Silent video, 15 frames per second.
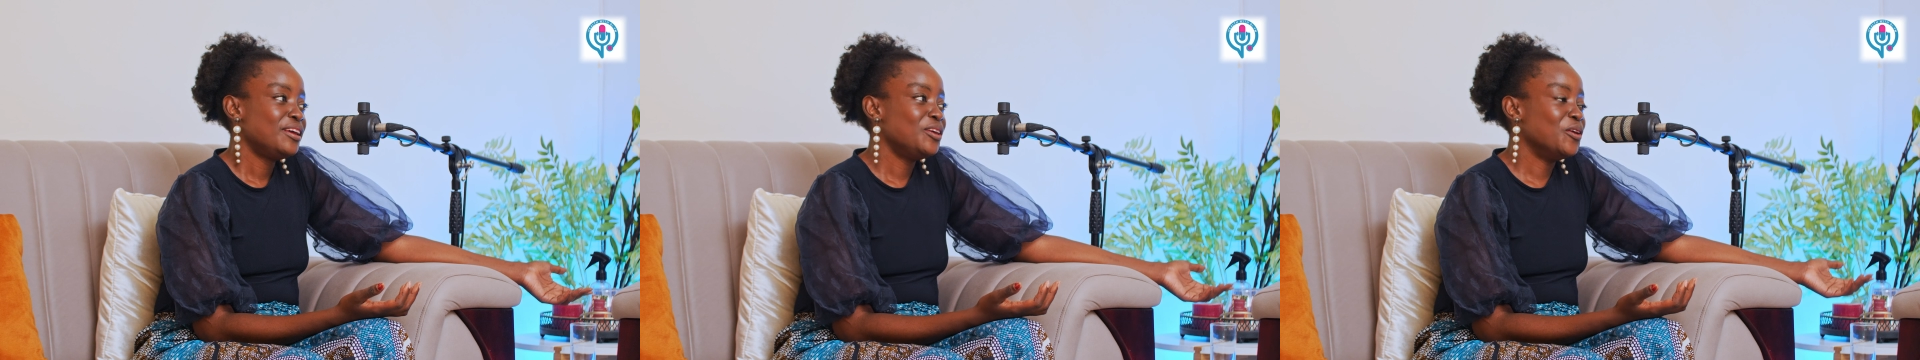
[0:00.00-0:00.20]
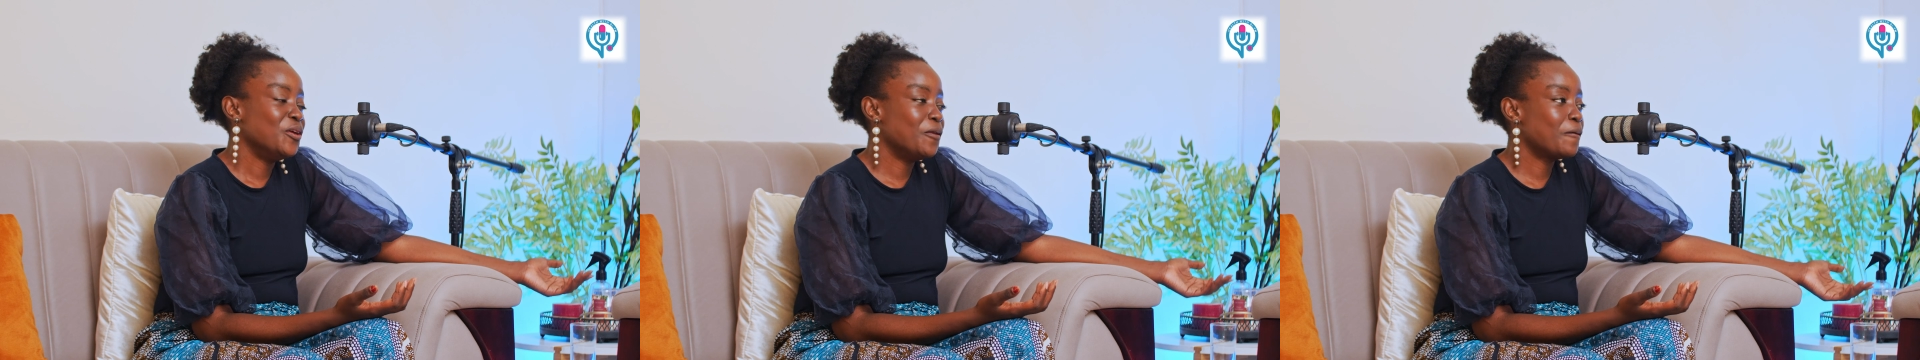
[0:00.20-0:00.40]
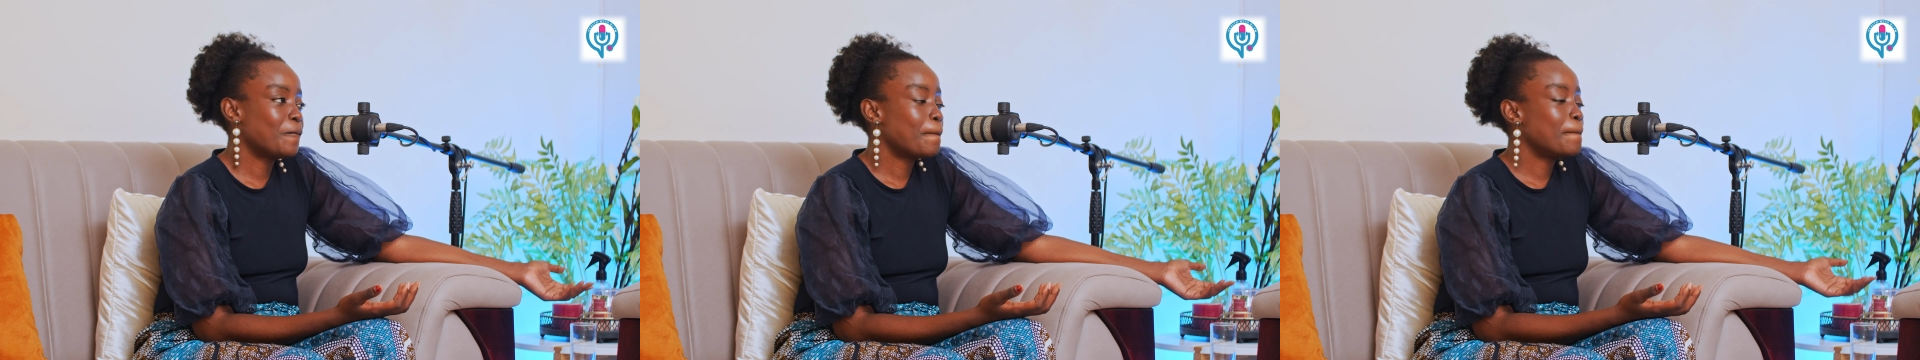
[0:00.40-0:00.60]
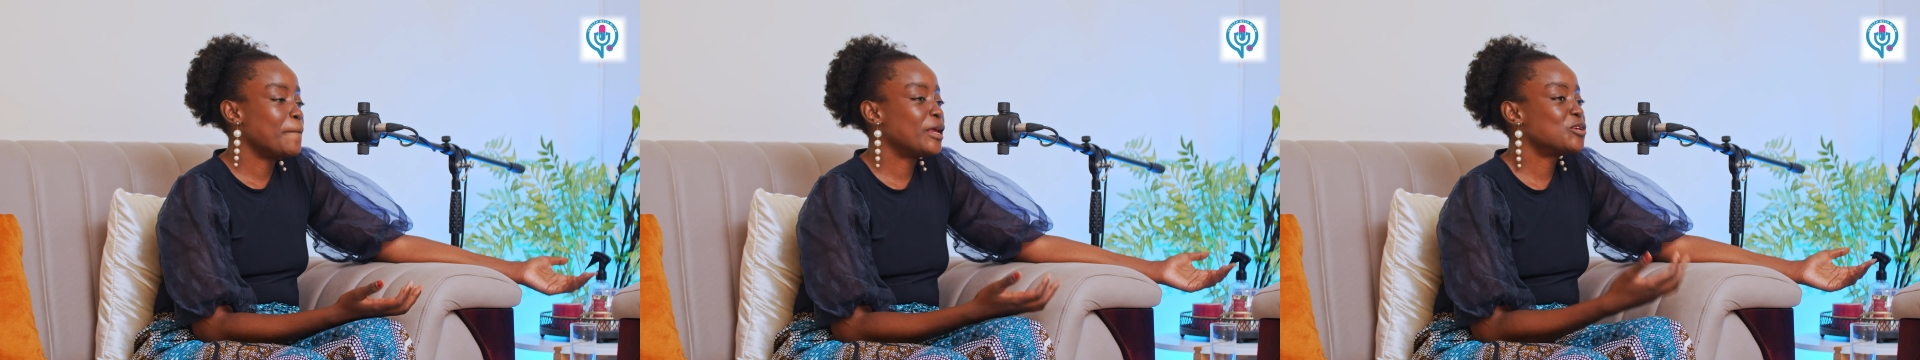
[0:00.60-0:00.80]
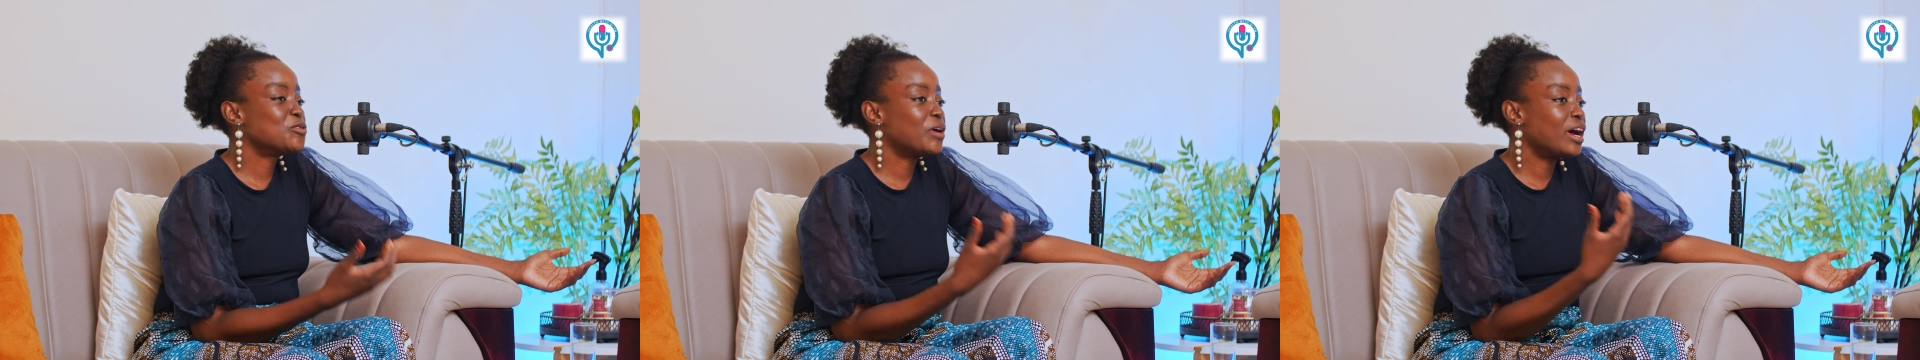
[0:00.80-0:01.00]

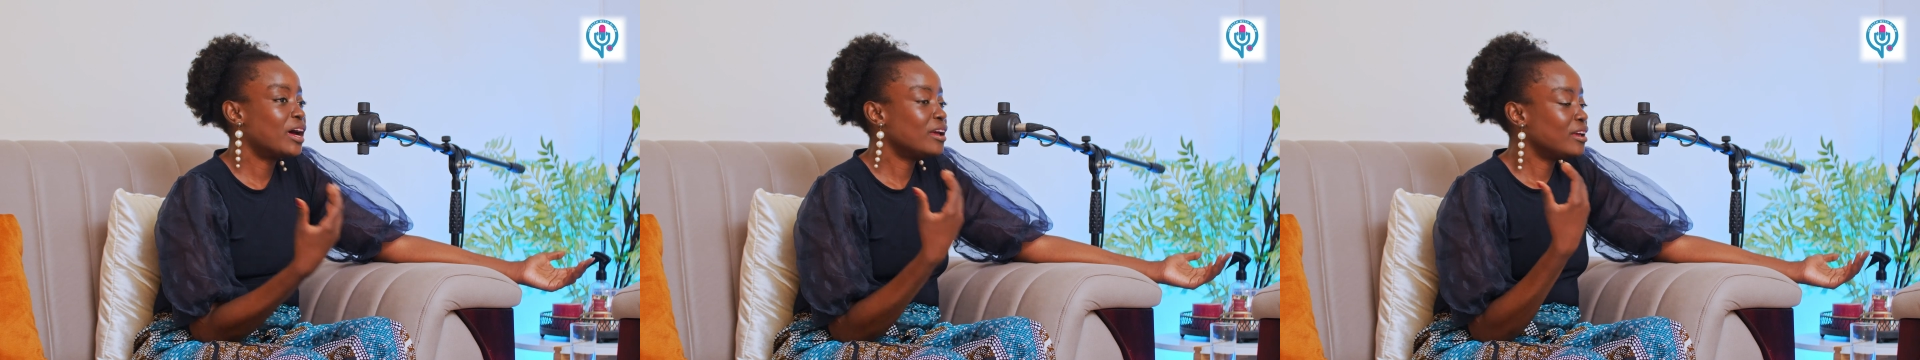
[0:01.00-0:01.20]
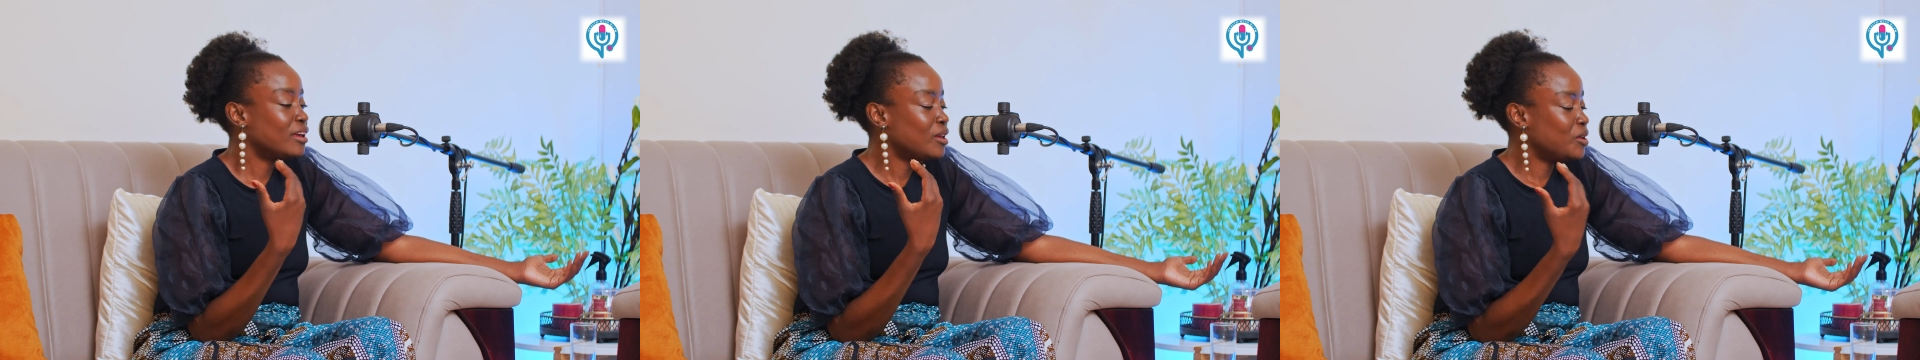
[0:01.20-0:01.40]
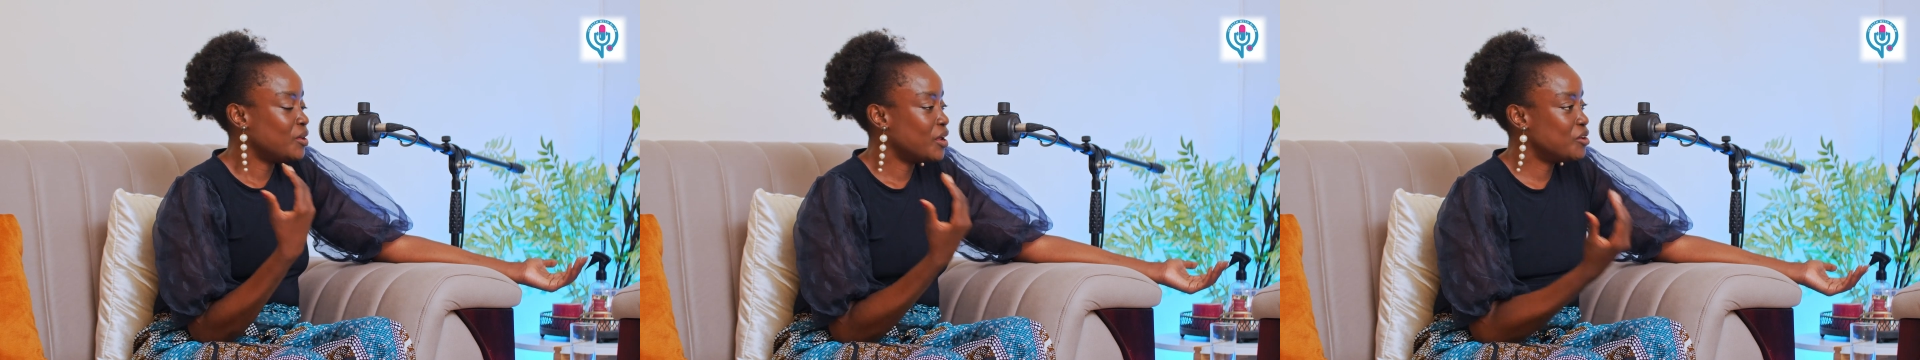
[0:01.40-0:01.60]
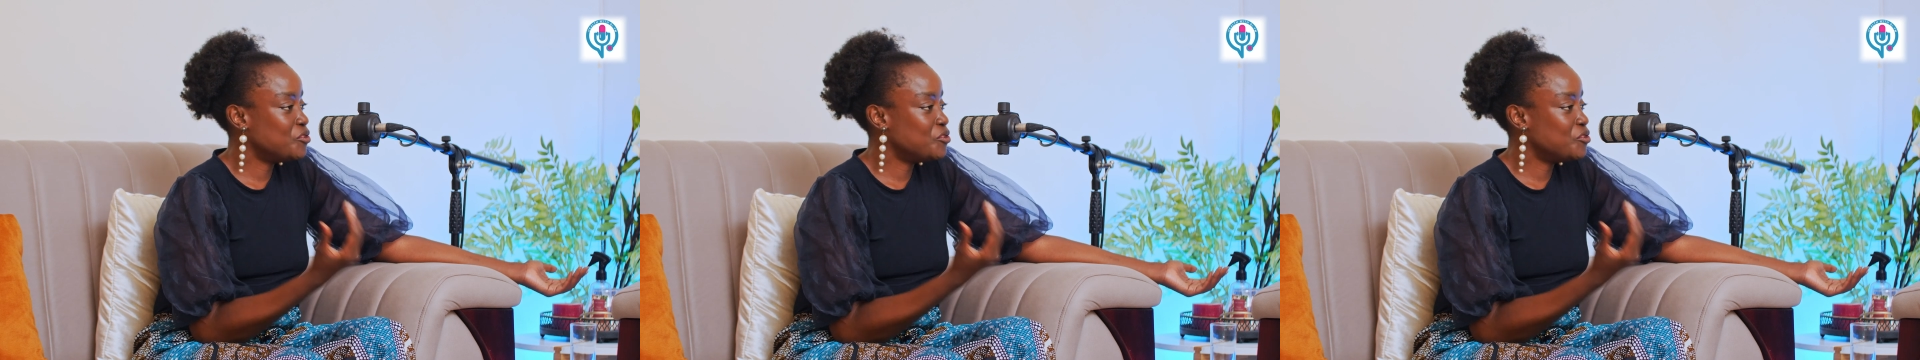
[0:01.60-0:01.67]
Make sure you're